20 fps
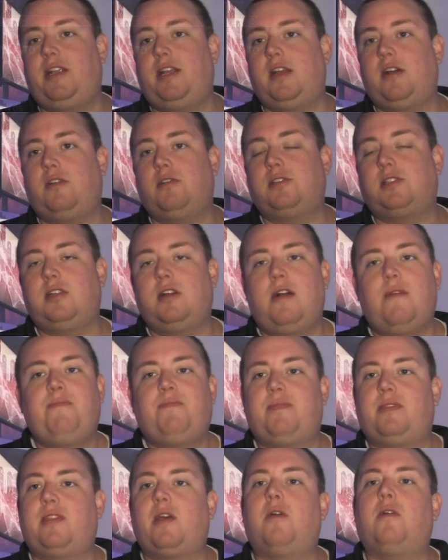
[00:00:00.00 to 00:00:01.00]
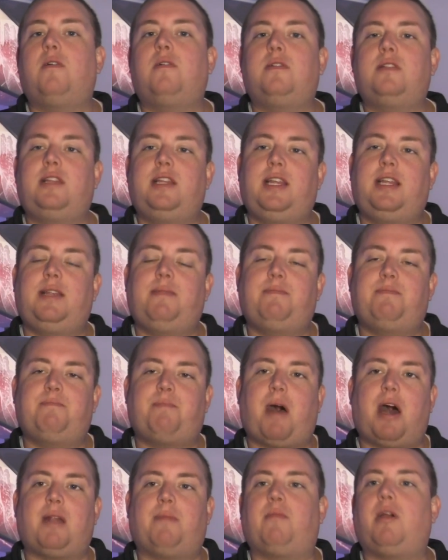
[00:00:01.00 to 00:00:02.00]
videos, though, the
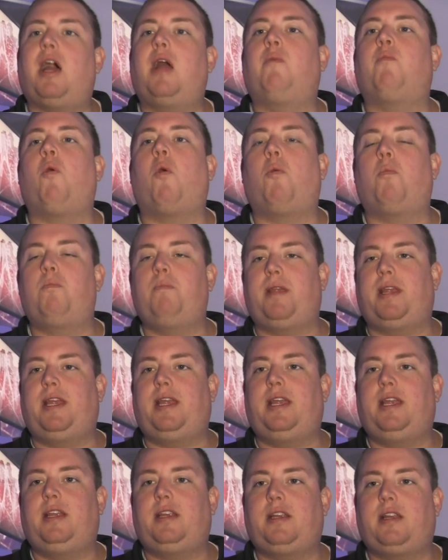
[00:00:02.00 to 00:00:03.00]
bottom line won't be